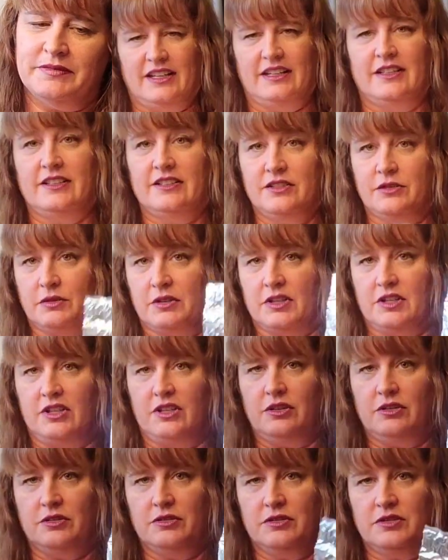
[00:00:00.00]
Right, so we're going
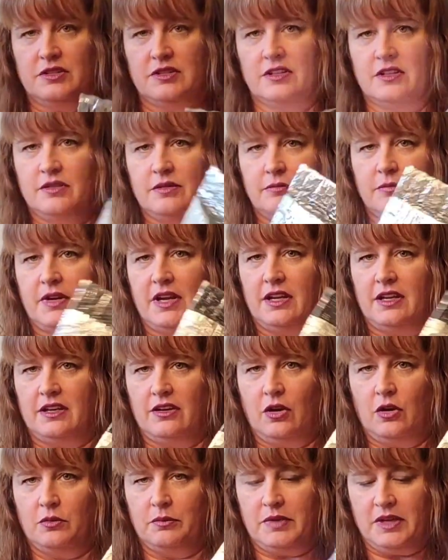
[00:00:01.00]
to use my
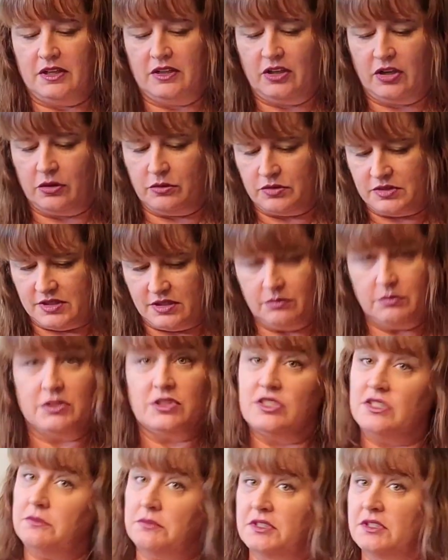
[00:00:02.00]
homemade cozy,
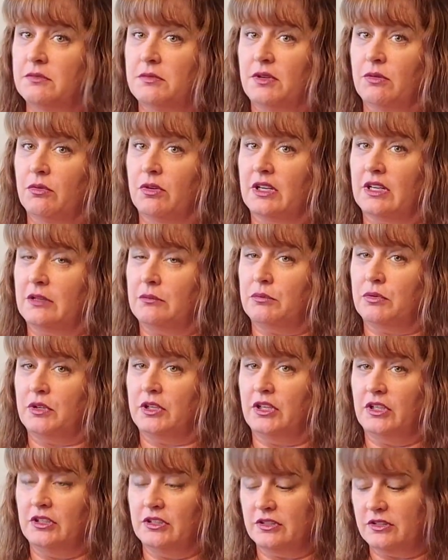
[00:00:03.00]
which seems to be working
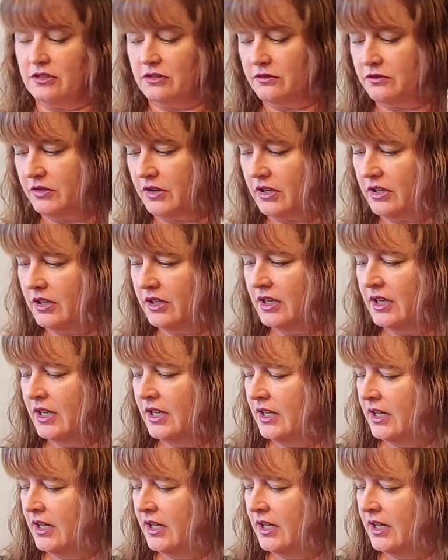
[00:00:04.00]
pretty good so far.